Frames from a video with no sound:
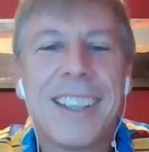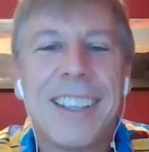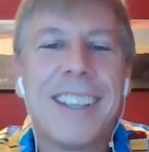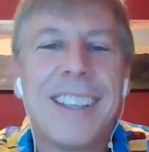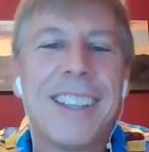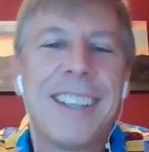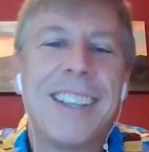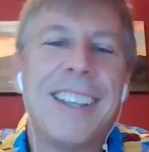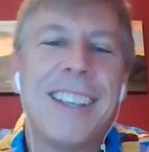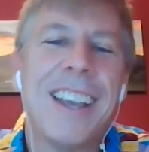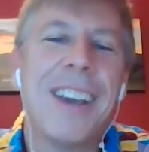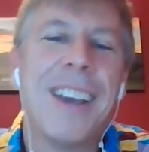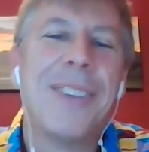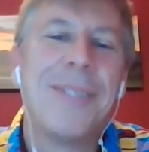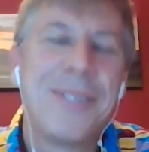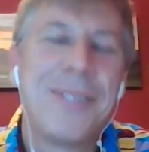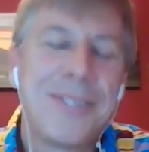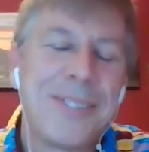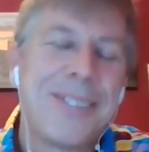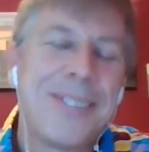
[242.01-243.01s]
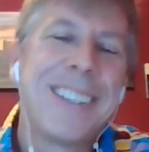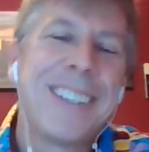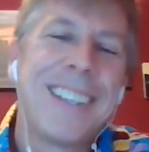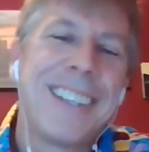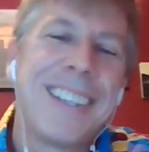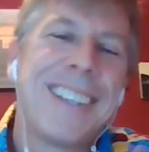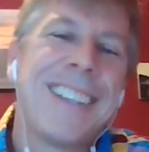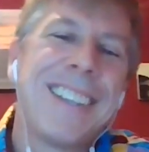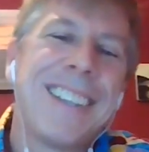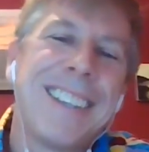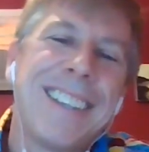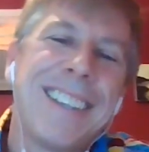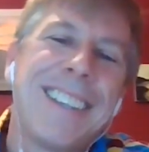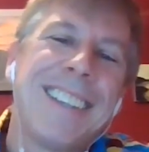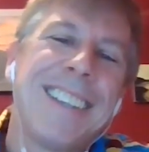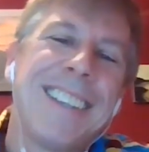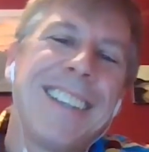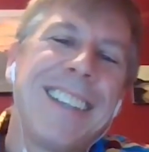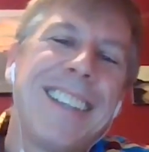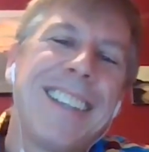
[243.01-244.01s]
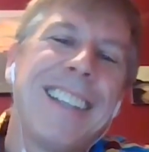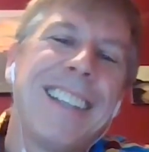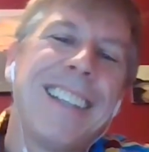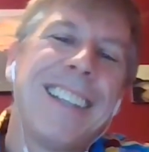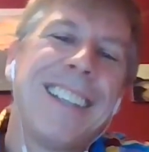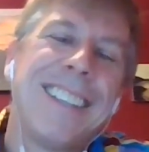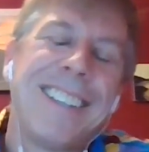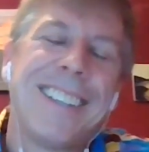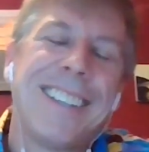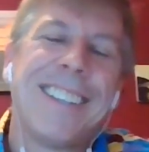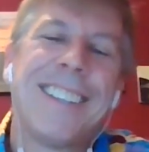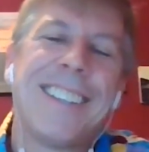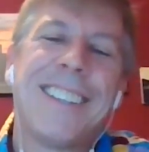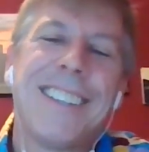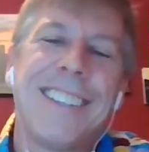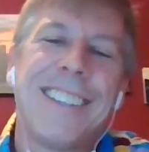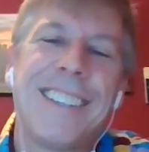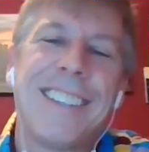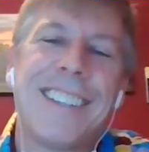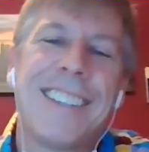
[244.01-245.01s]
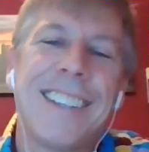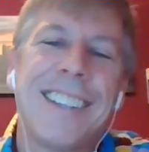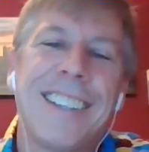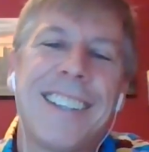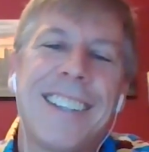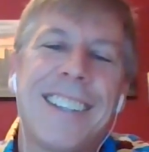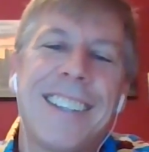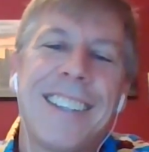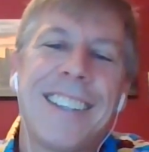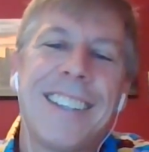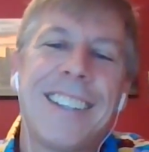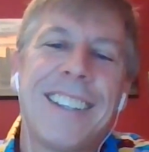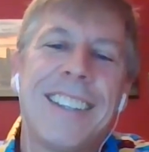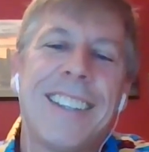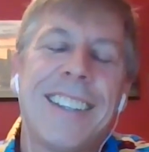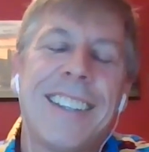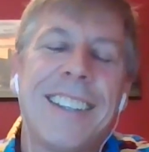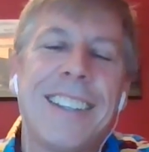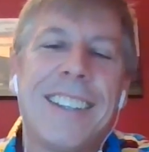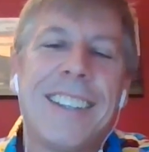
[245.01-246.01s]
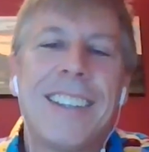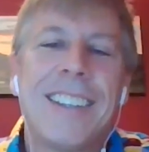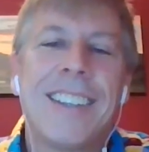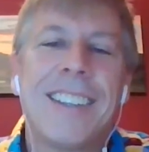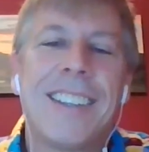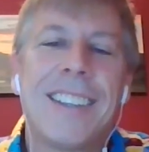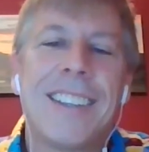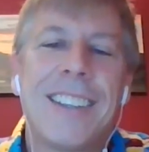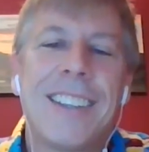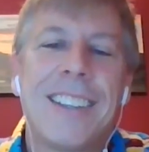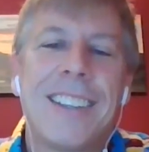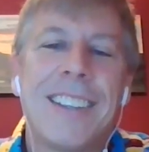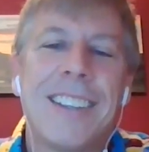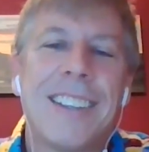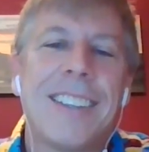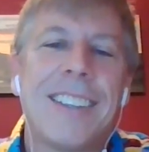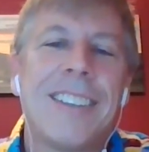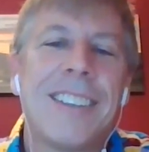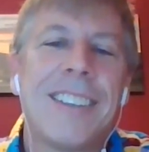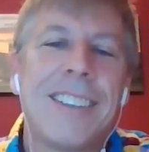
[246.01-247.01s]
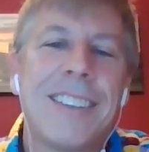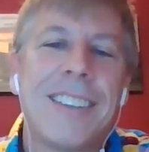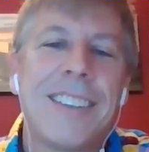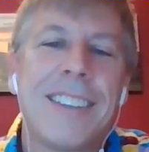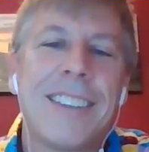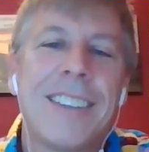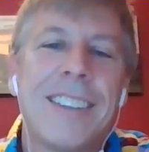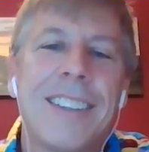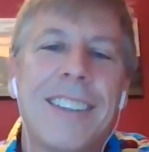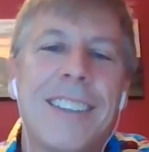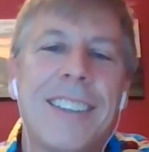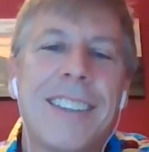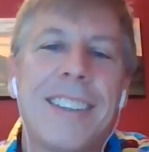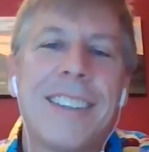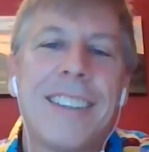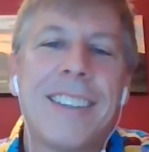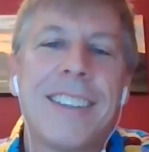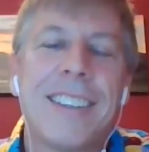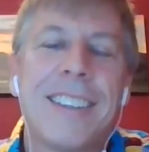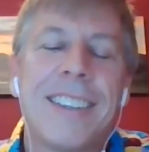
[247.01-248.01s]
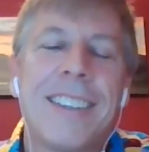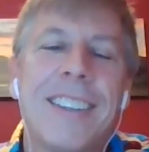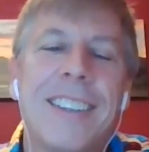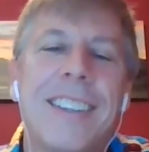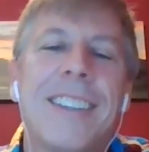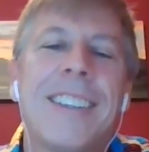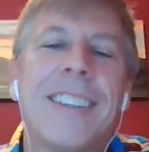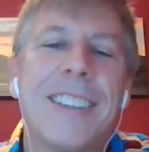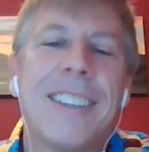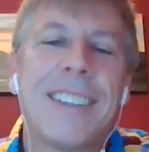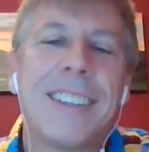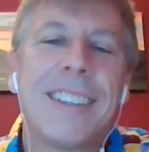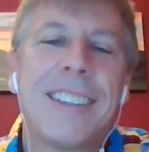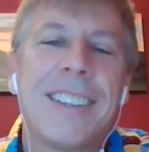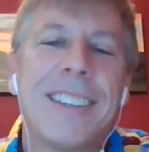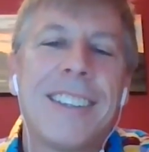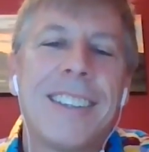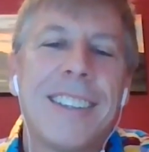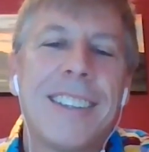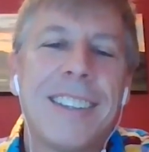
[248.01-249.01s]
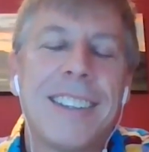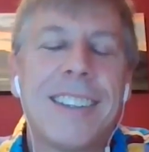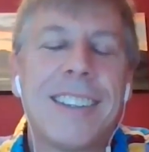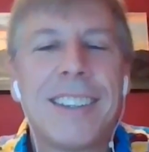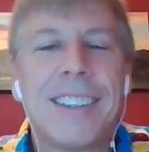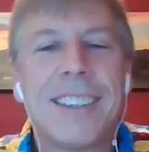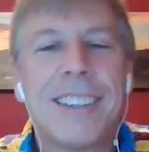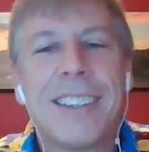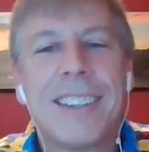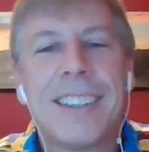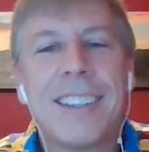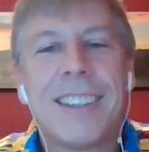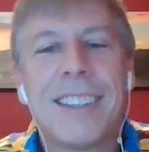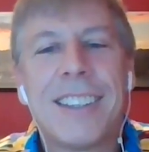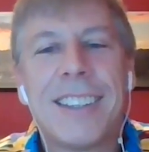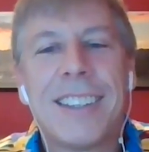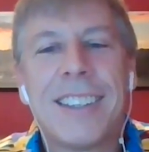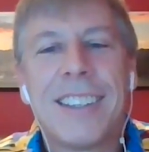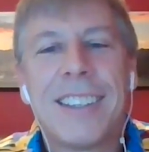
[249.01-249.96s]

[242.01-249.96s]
No words are spoken by the person on screen.